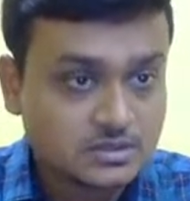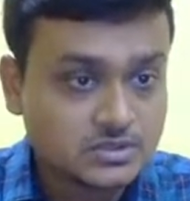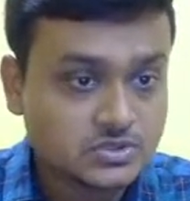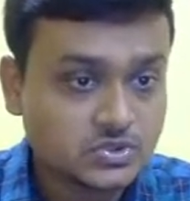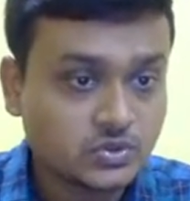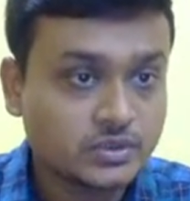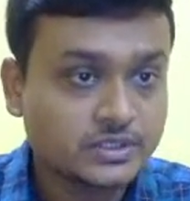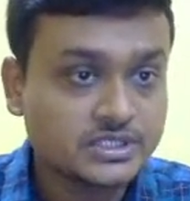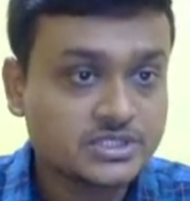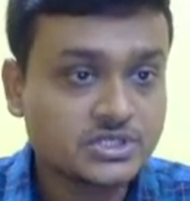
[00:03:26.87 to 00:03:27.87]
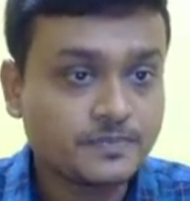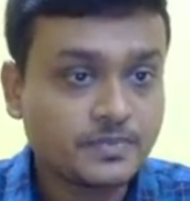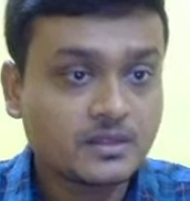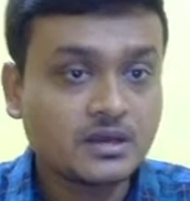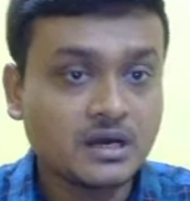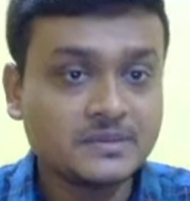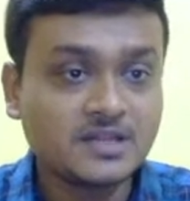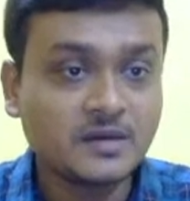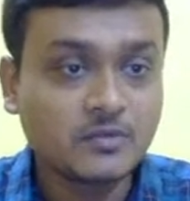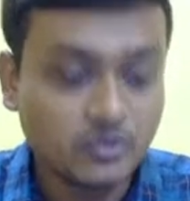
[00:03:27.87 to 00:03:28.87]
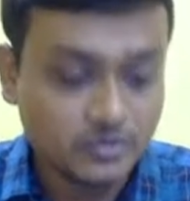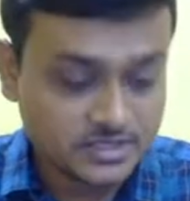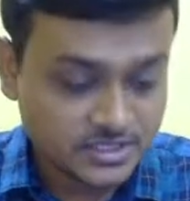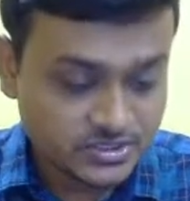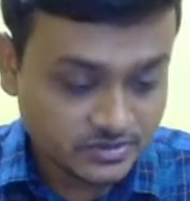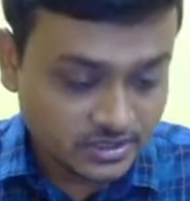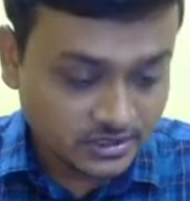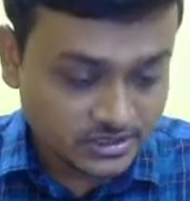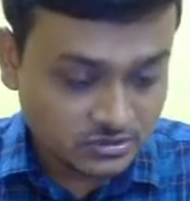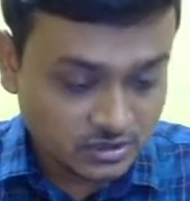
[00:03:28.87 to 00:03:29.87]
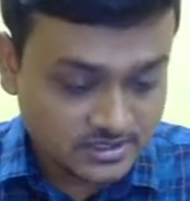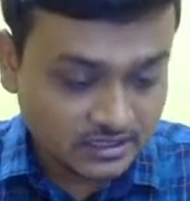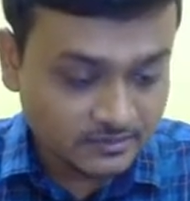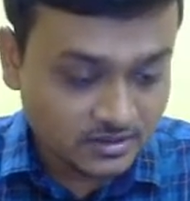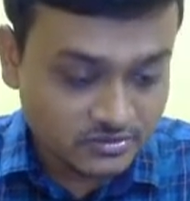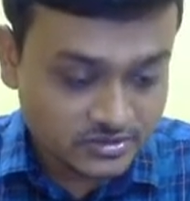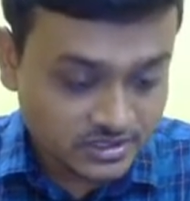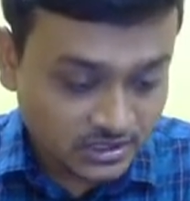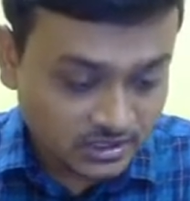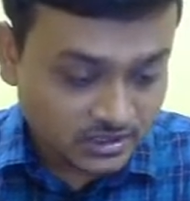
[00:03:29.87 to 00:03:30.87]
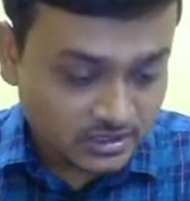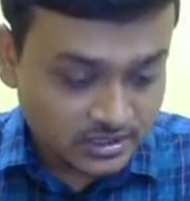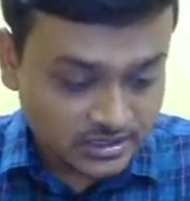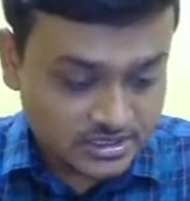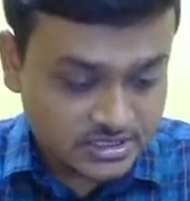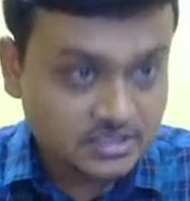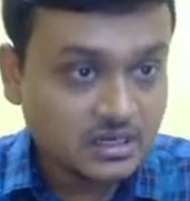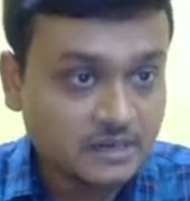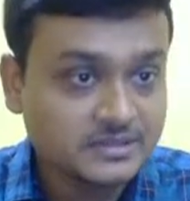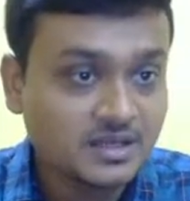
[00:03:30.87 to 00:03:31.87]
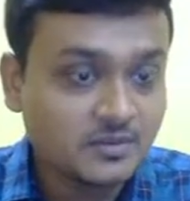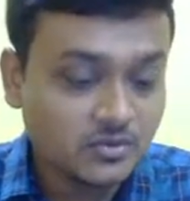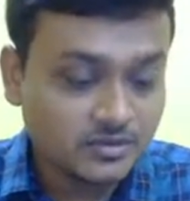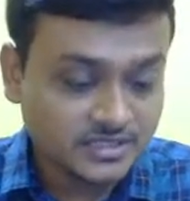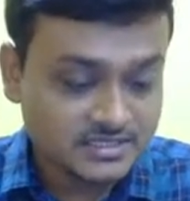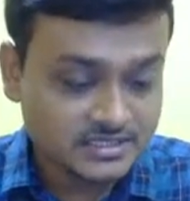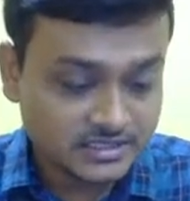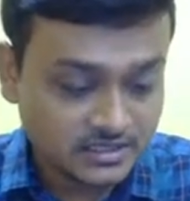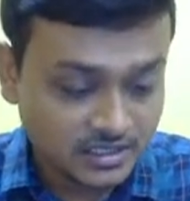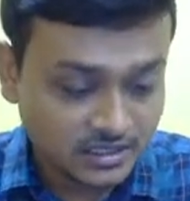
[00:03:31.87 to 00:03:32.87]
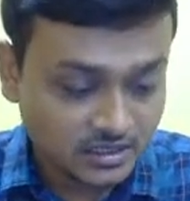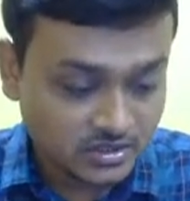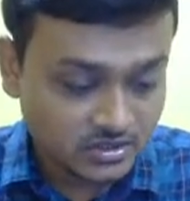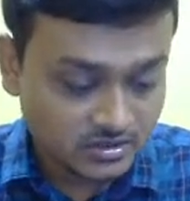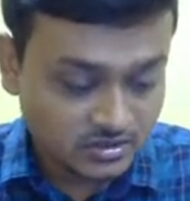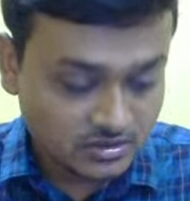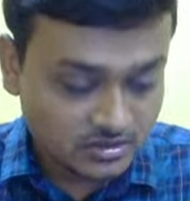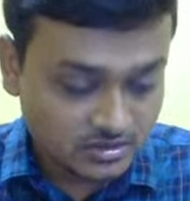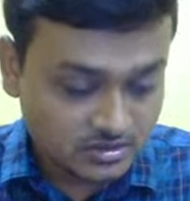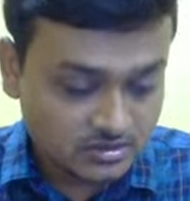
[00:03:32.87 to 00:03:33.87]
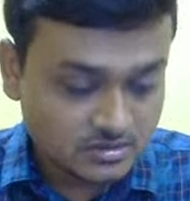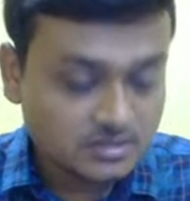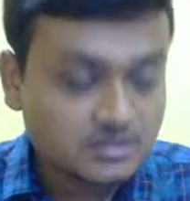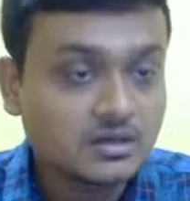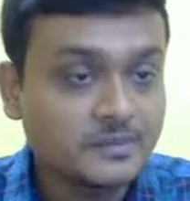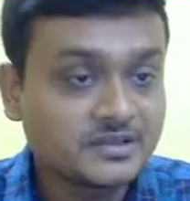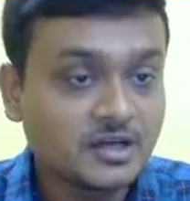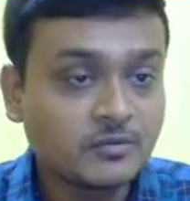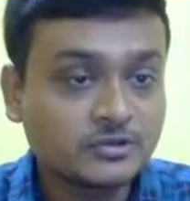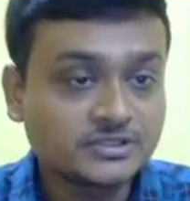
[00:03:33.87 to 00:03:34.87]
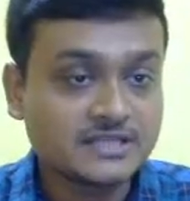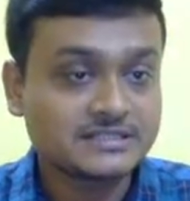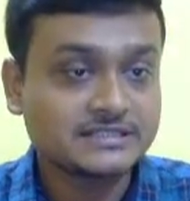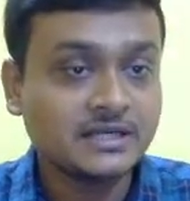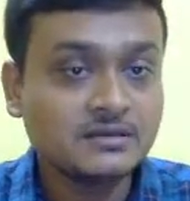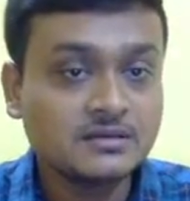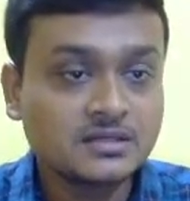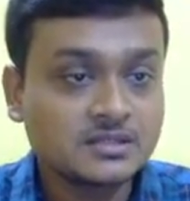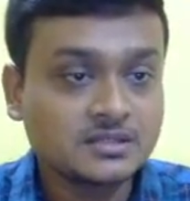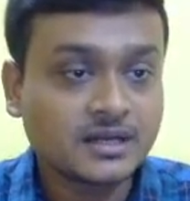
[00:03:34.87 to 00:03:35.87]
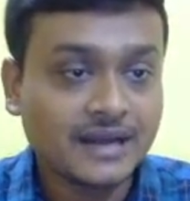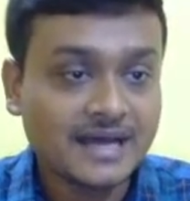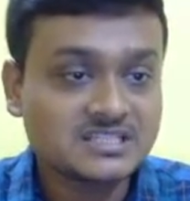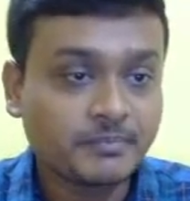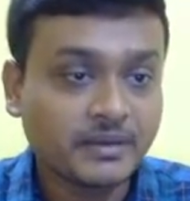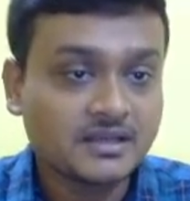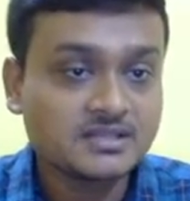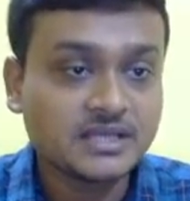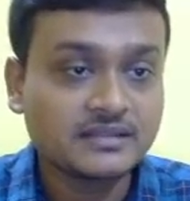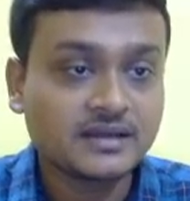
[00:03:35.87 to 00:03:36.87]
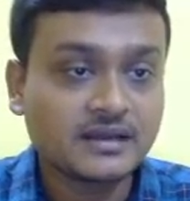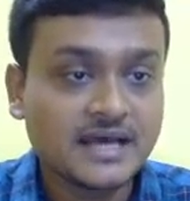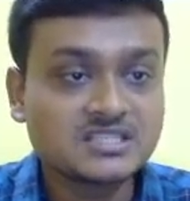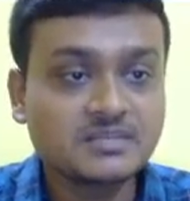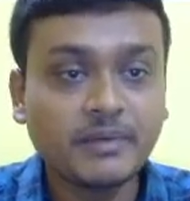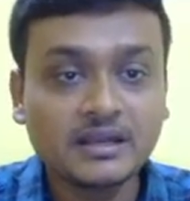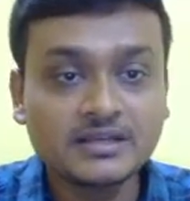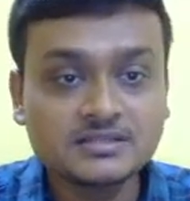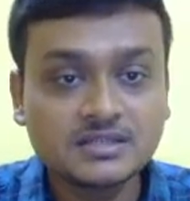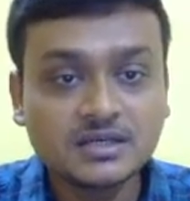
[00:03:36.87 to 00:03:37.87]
So it is Amitabh Ghosh actually. It is not Salman Rushdie. It is Amitabh Ghosh has written here. Amitabh Ghosh has written The Glass Palace, and The Glass Palace.